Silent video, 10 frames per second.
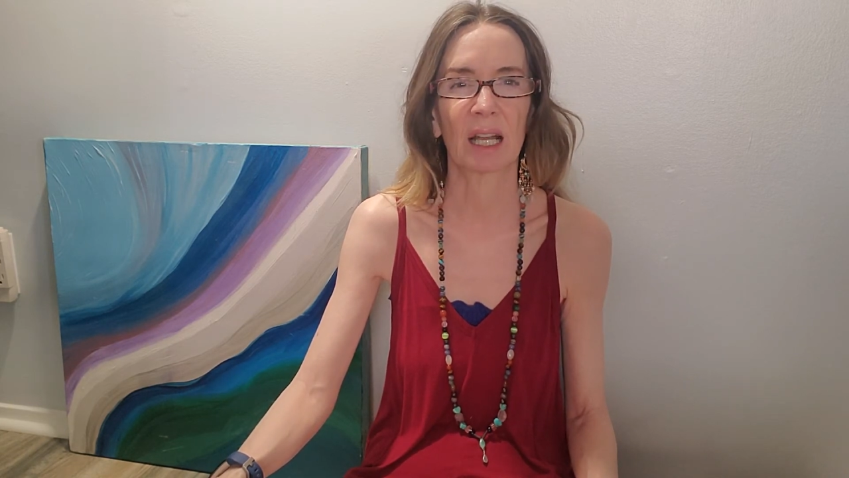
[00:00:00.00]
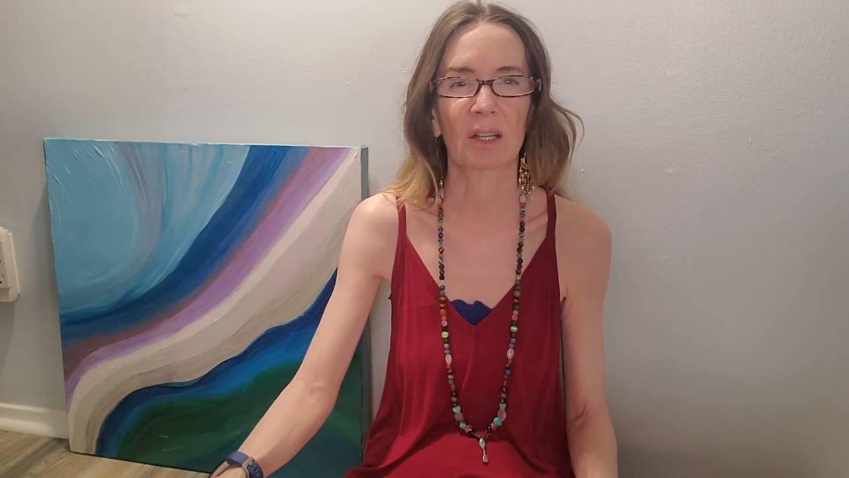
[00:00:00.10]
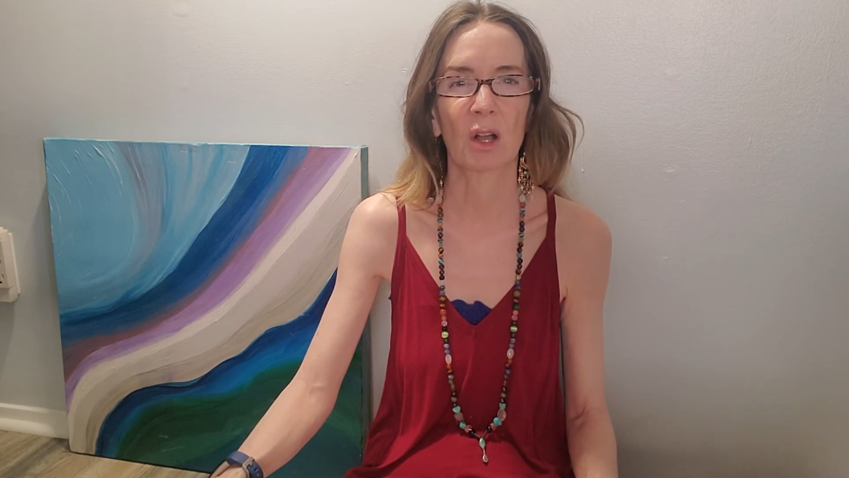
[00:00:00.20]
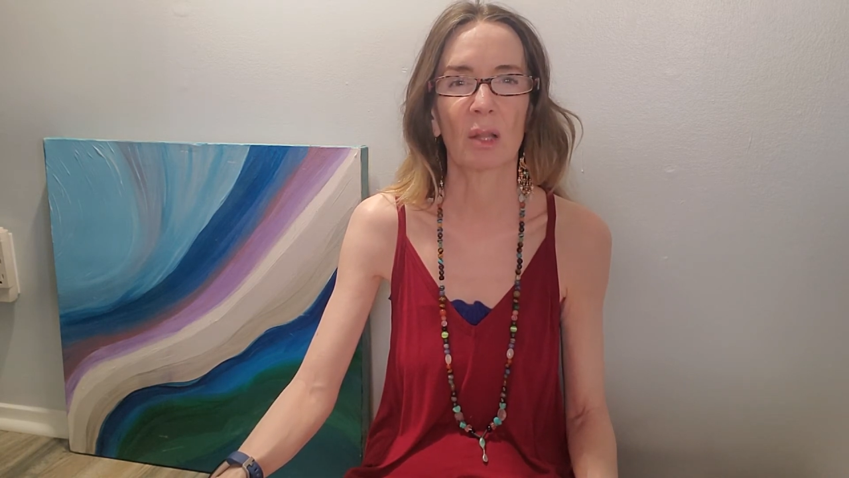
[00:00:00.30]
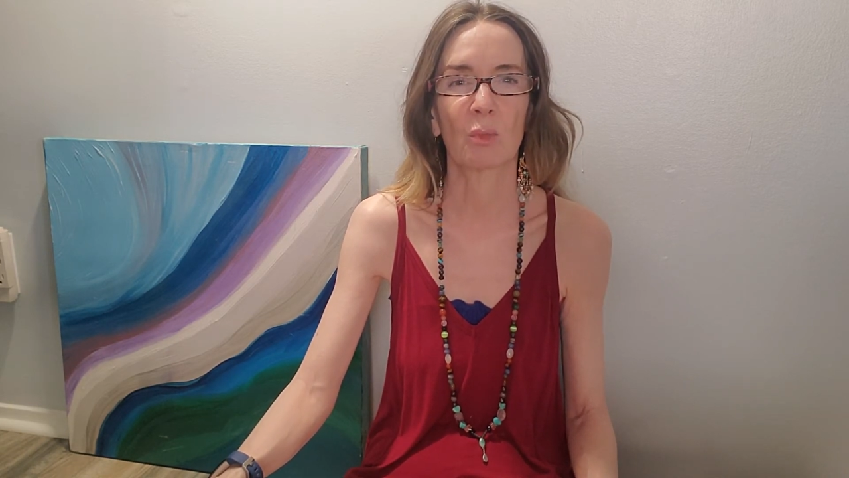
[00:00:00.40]
I
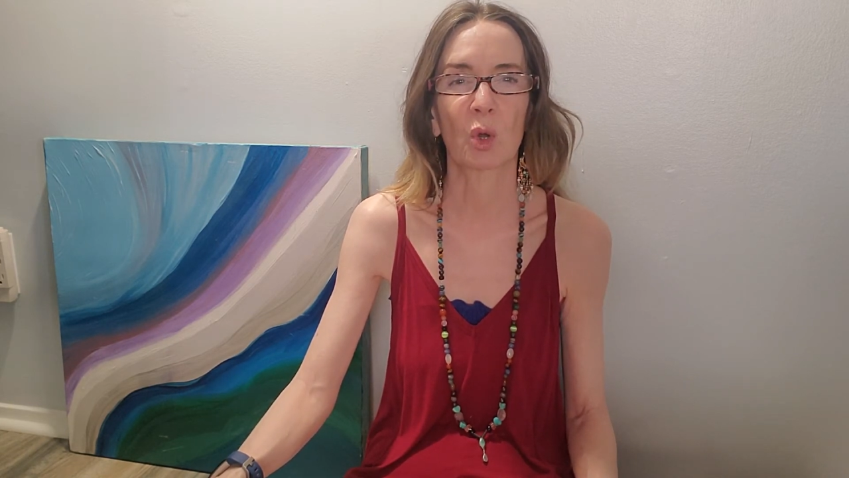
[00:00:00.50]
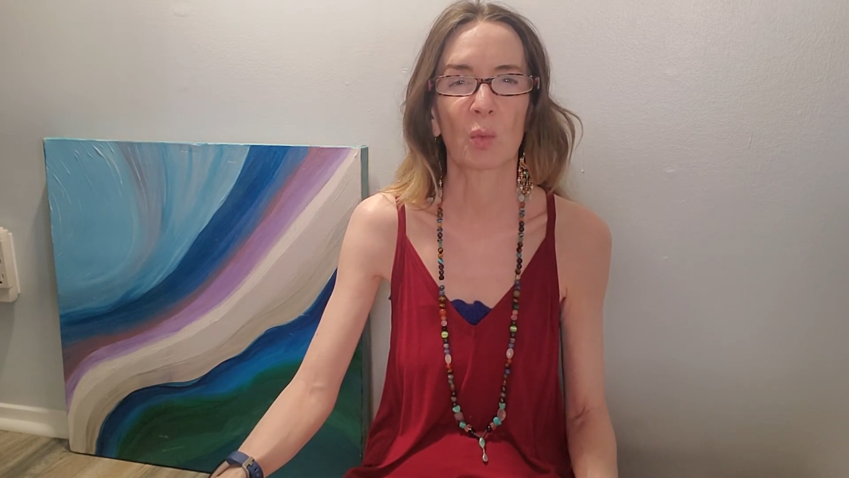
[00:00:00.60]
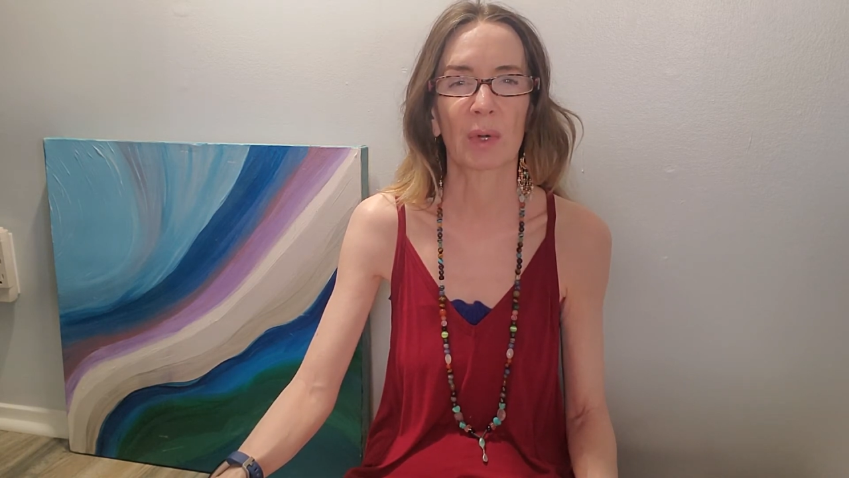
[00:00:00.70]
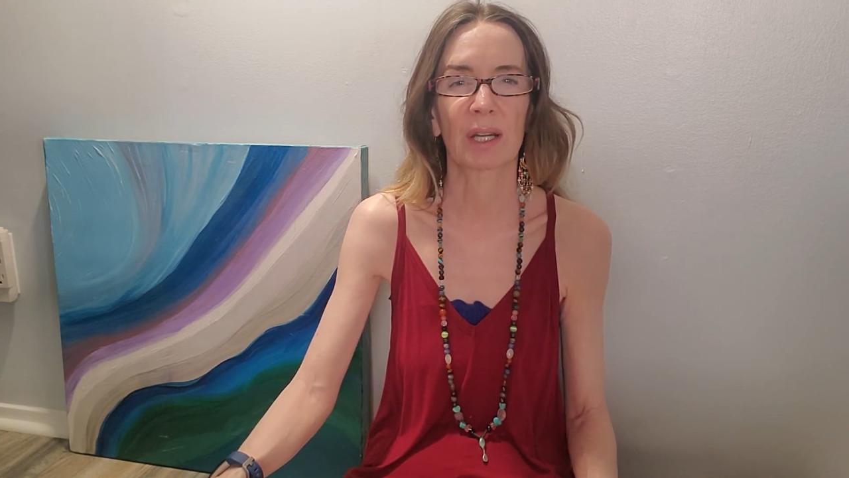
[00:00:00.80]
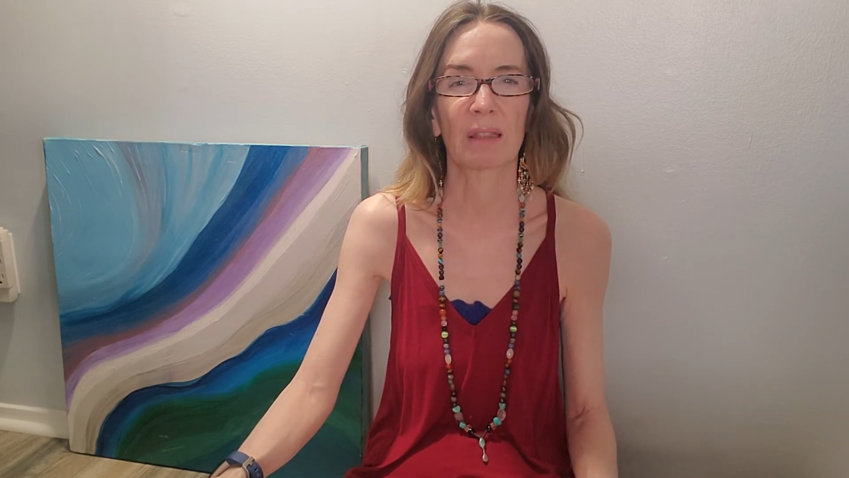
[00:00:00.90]
call it more
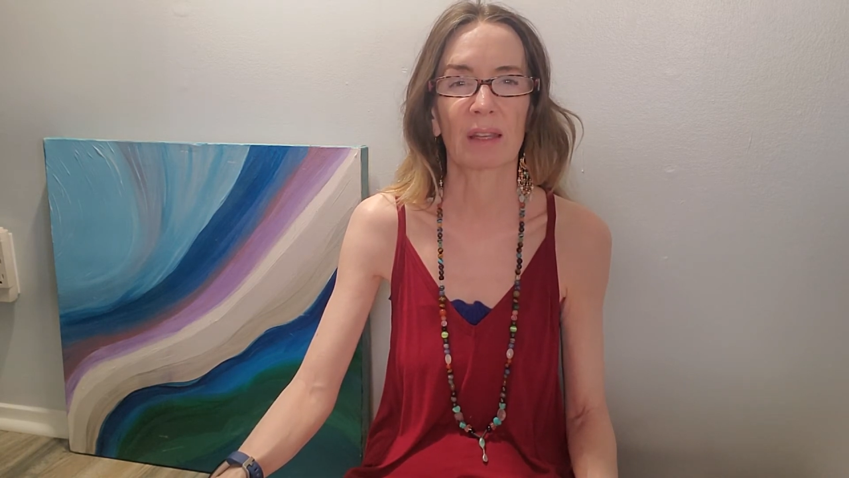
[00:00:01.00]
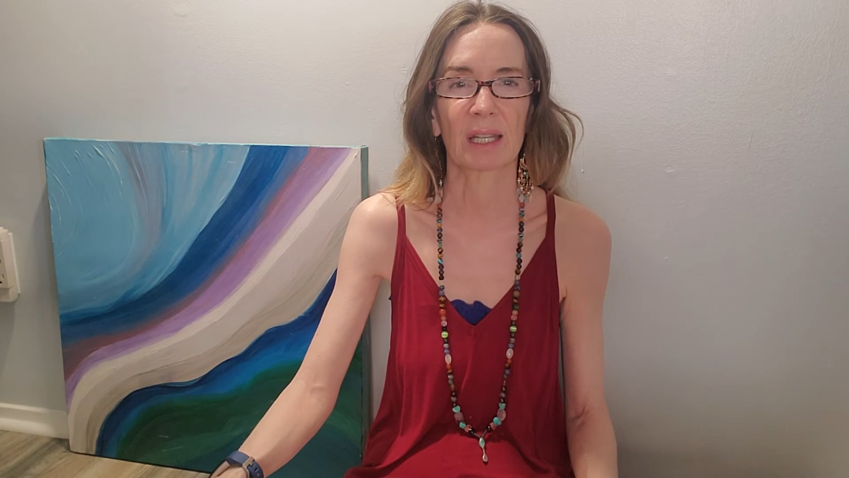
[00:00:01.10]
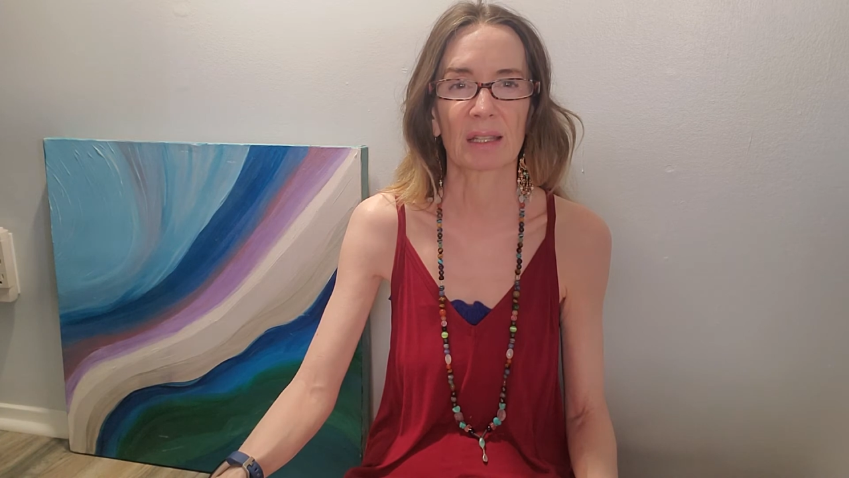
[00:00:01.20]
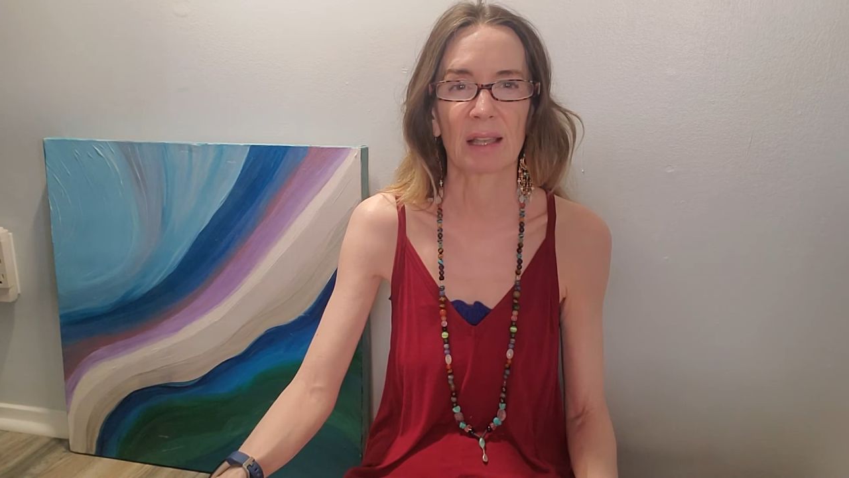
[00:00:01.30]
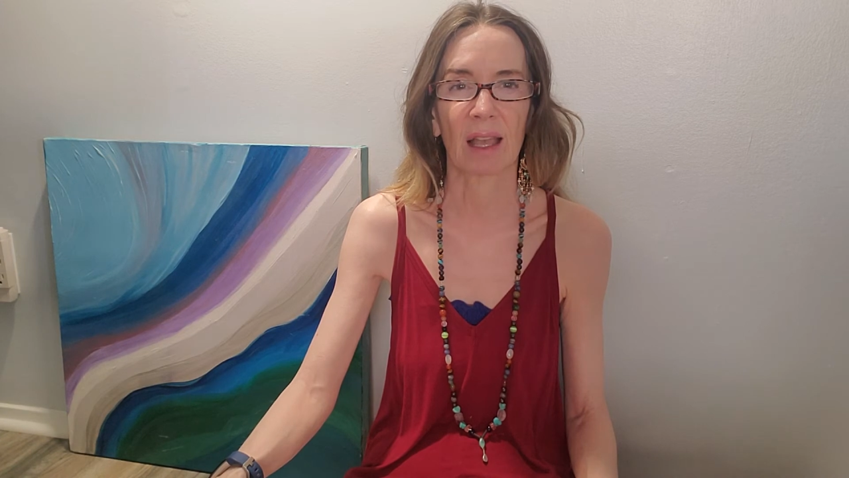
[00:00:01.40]
worry than
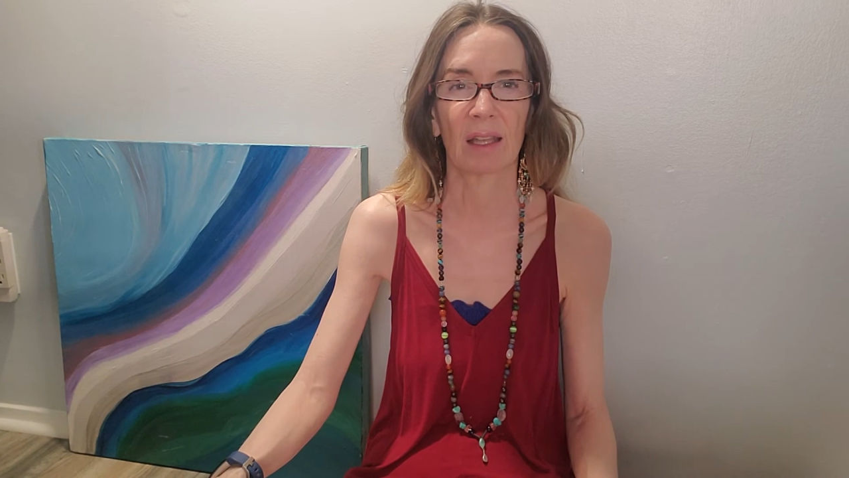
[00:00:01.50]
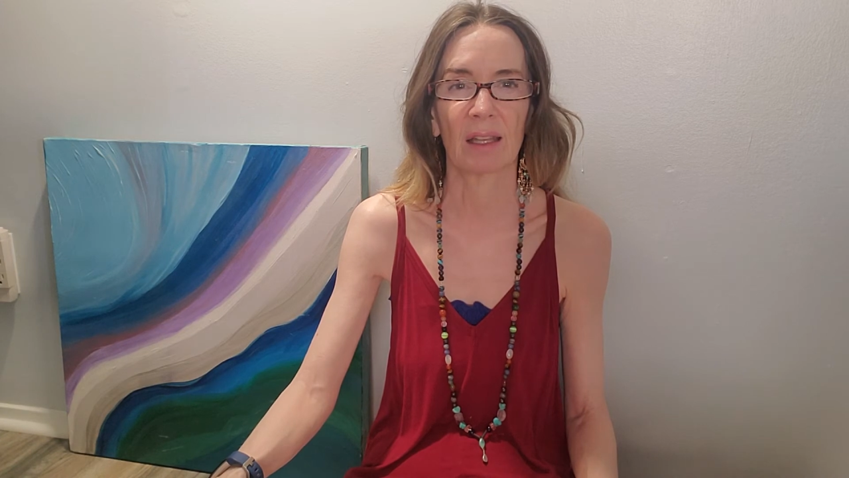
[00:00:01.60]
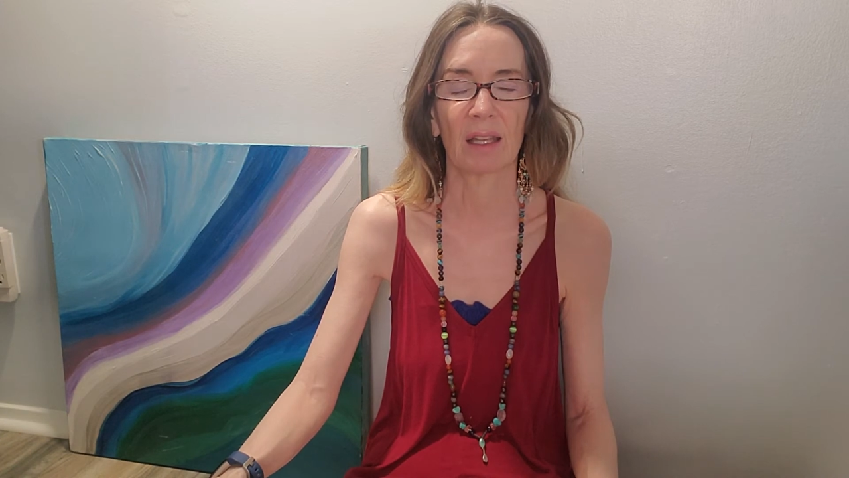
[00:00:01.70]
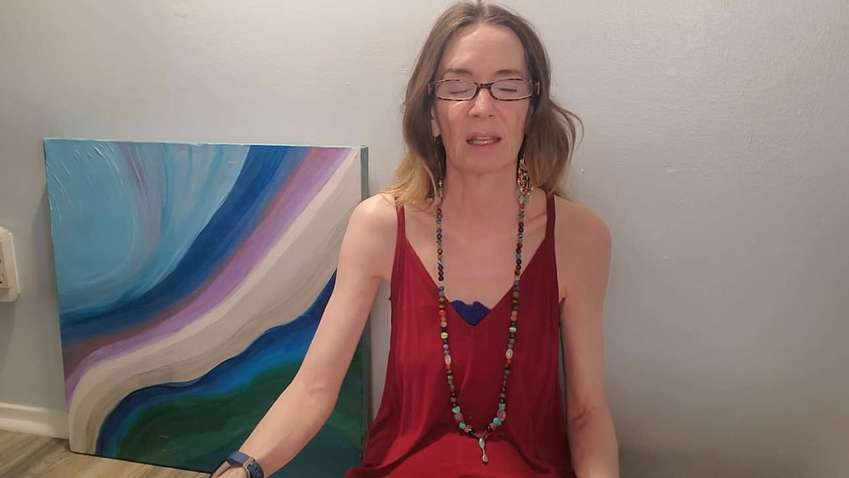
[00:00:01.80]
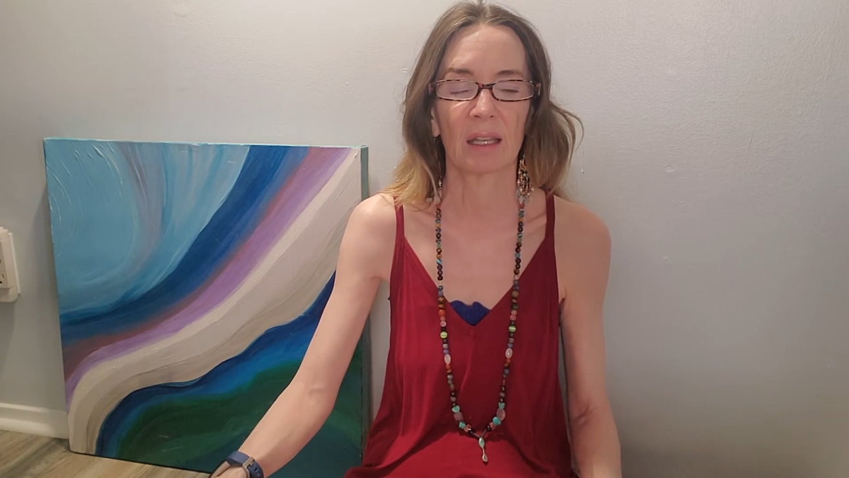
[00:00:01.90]

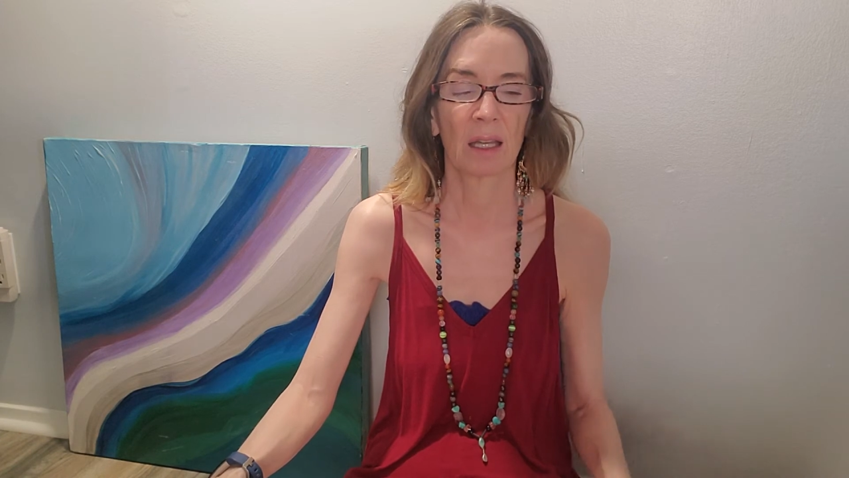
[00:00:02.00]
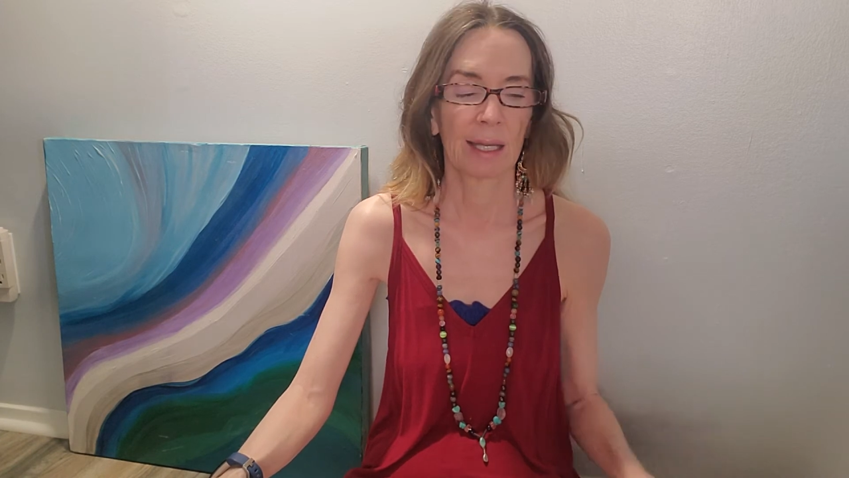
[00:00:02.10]
anxiety.